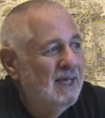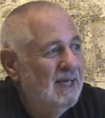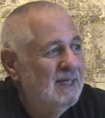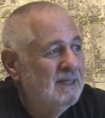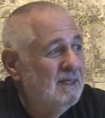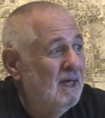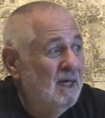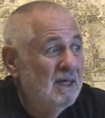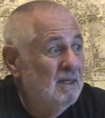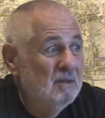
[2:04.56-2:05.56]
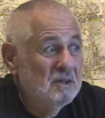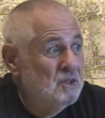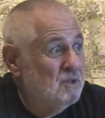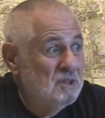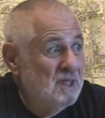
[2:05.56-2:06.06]
And I, as
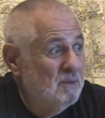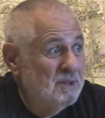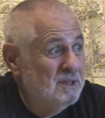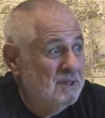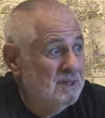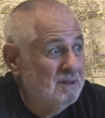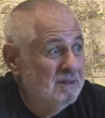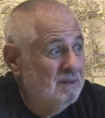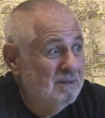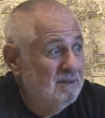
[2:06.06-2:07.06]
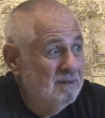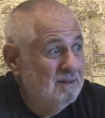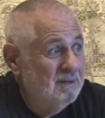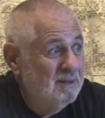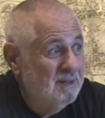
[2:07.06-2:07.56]
soon as I was
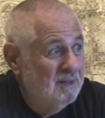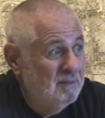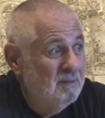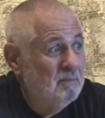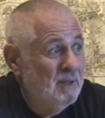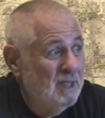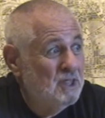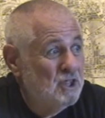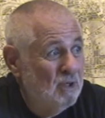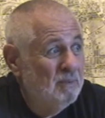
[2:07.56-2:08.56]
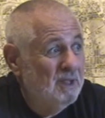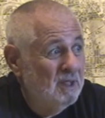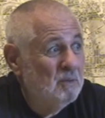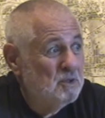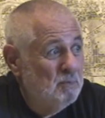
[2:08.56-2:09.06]
made chairman
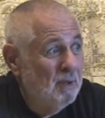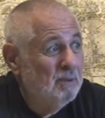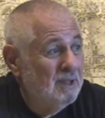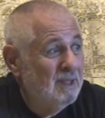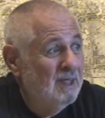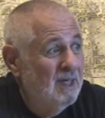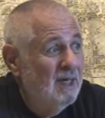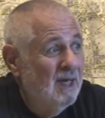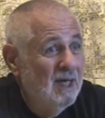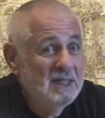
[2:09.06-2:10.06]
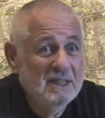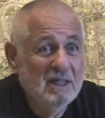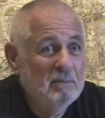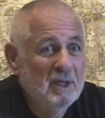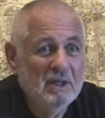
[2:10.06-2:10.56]
and it was public, I
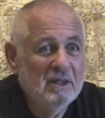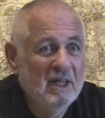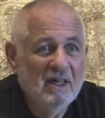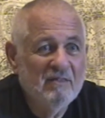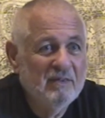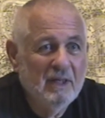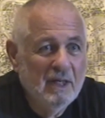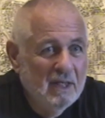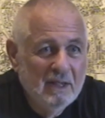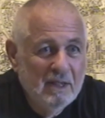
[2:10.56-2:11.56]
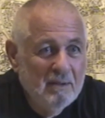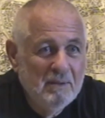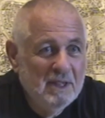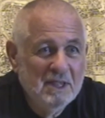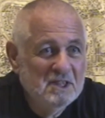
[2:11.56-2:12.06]
said, I'm not going to have any
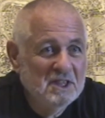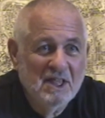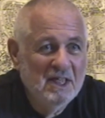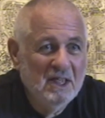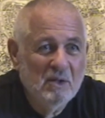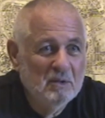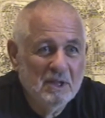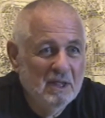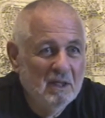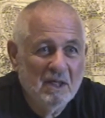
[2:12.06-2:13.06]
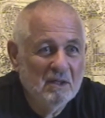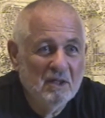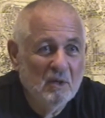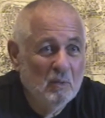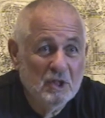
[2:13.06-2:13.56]
meetings in any hotel. I don't
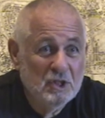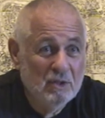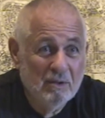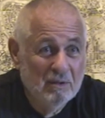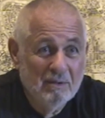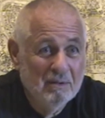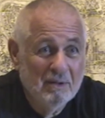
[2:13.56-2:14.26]
care what your